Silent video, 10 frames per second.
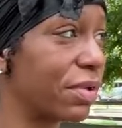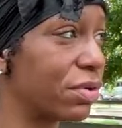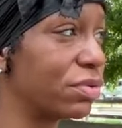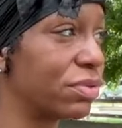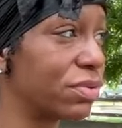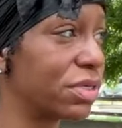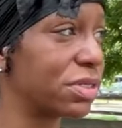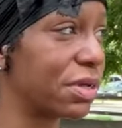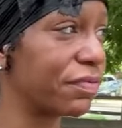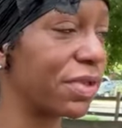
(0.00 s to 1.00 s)
to go through the
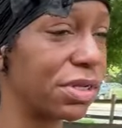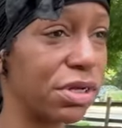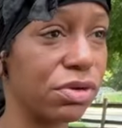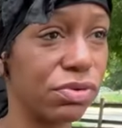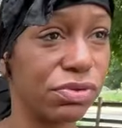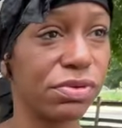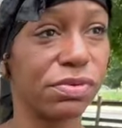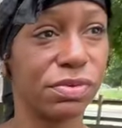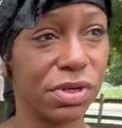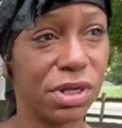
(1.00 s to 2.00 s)
stuff that they go
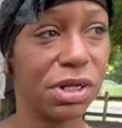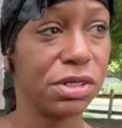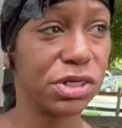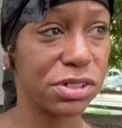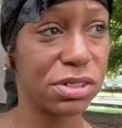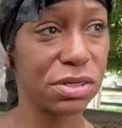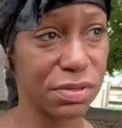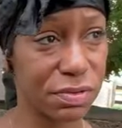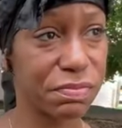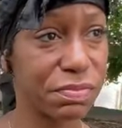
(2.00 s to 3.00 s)
through just
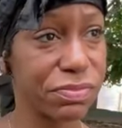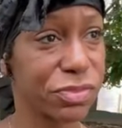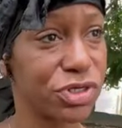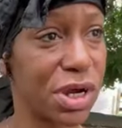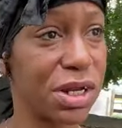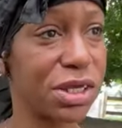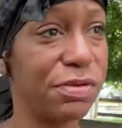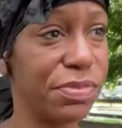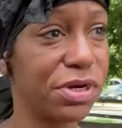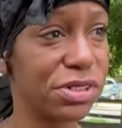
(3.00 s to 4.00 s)
mm-hmm. to try to
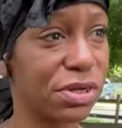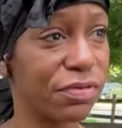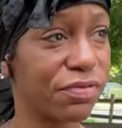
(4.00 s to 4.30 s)
keep their self,